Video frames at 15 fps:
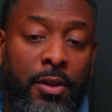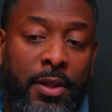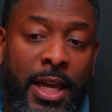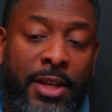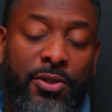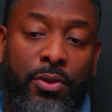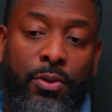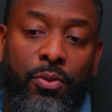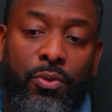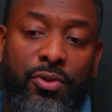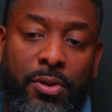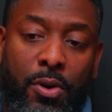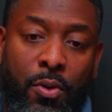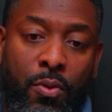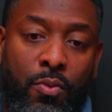on that too.
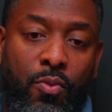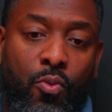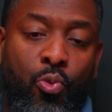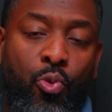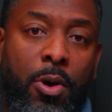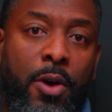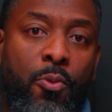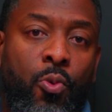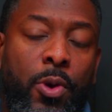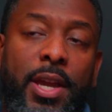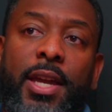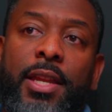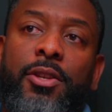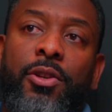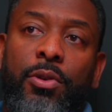So what
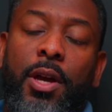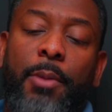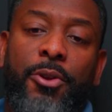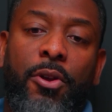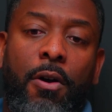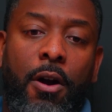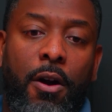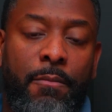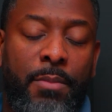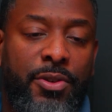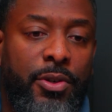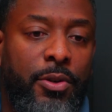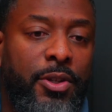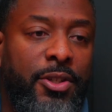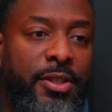we at UWR
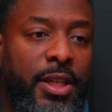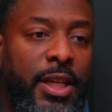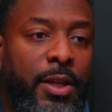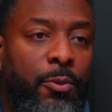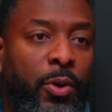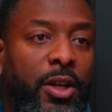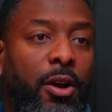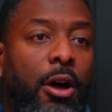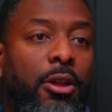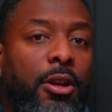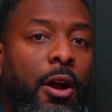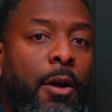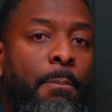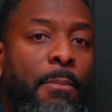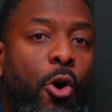Missouri City, we call it
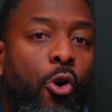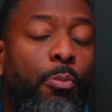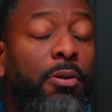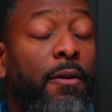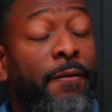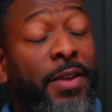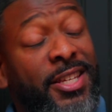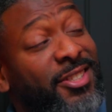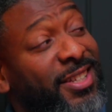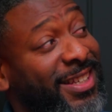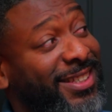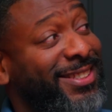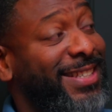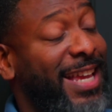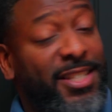our mold prevention
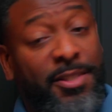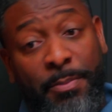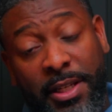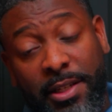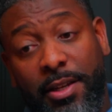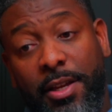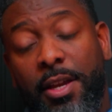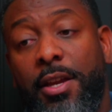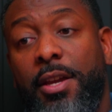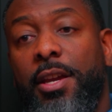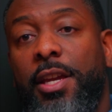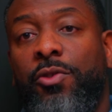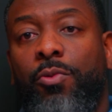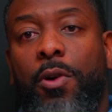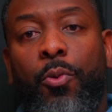assessment
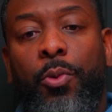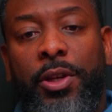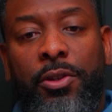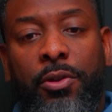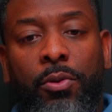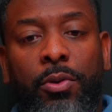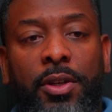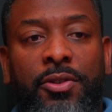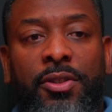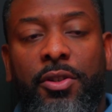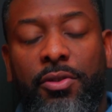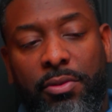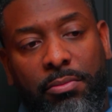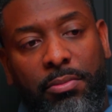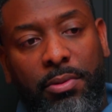is what we do. Because
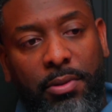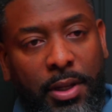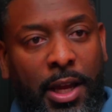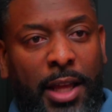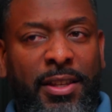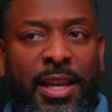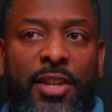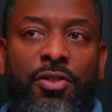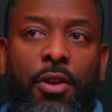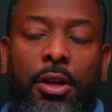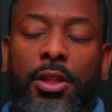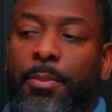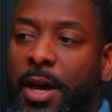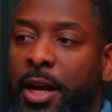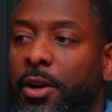there's, I think I
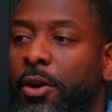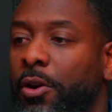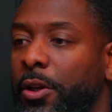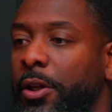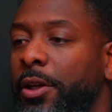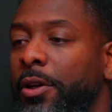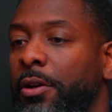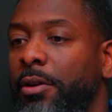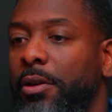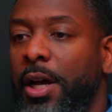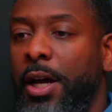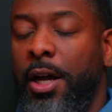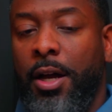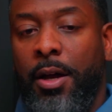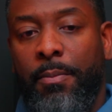talked about it earlier,
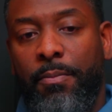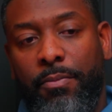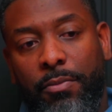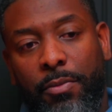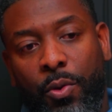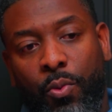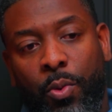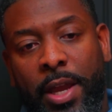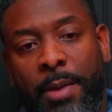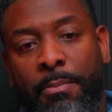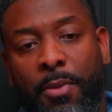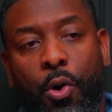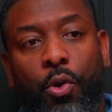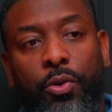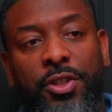the way
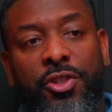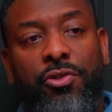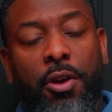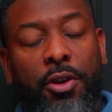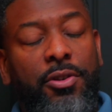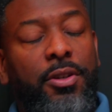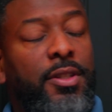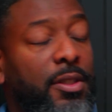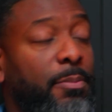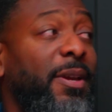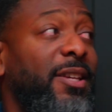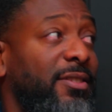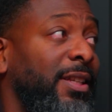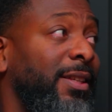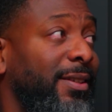mold is structured,
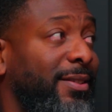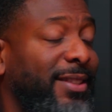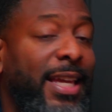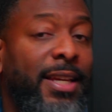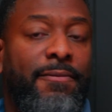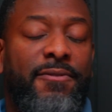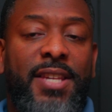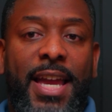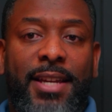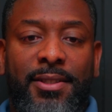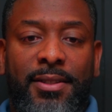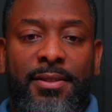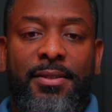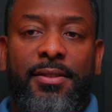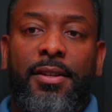especially in the state of
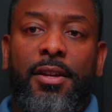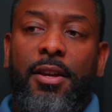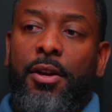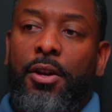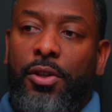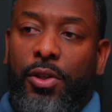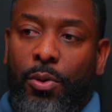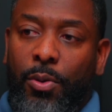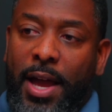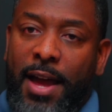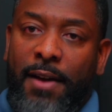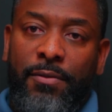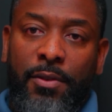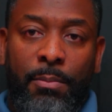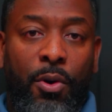Texas, you'll
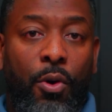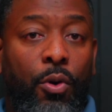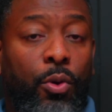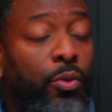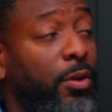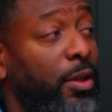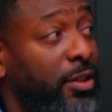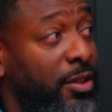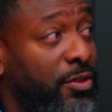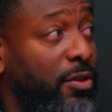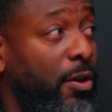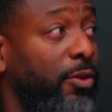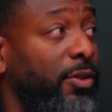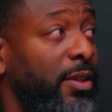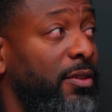have the mold
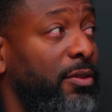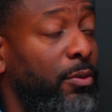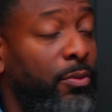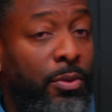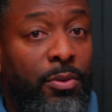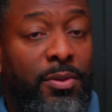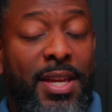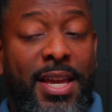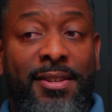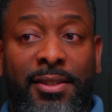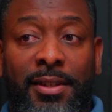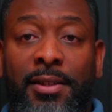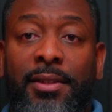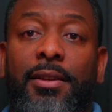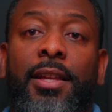consultants who do
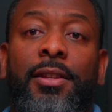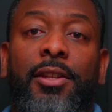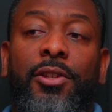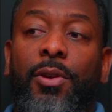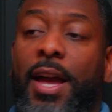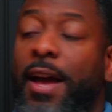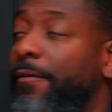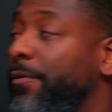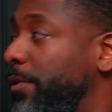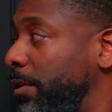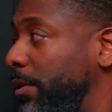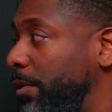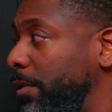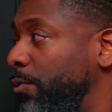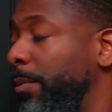testing, and then you have
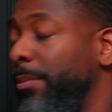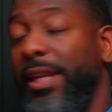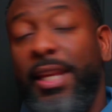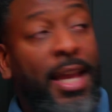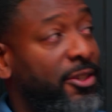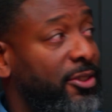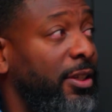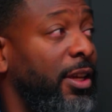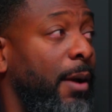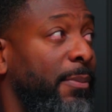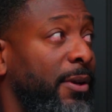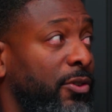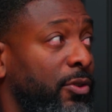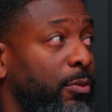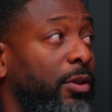the remediation
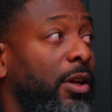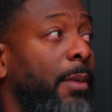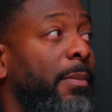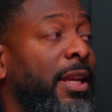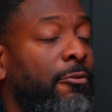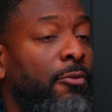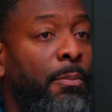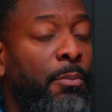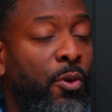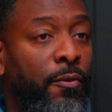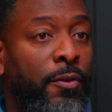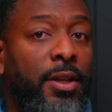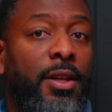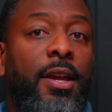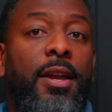companies who come in and
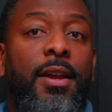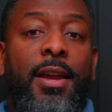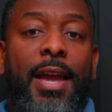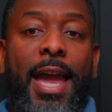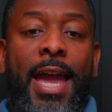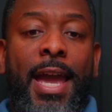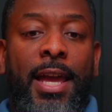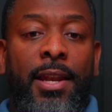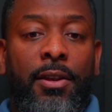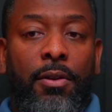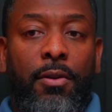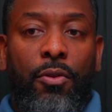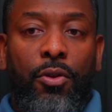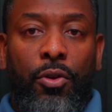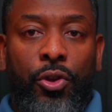remove it. And
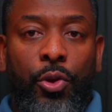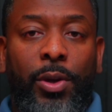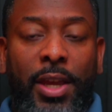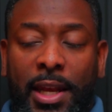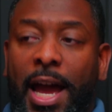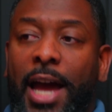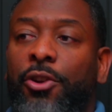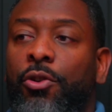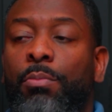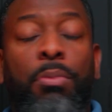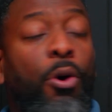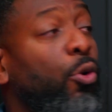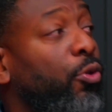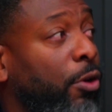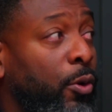you cannot do
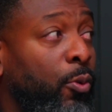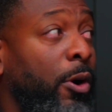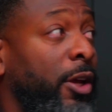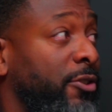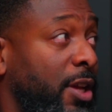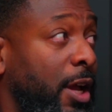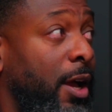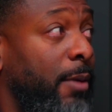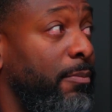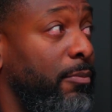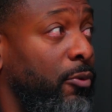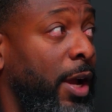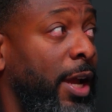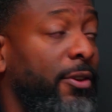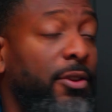both on one job, right?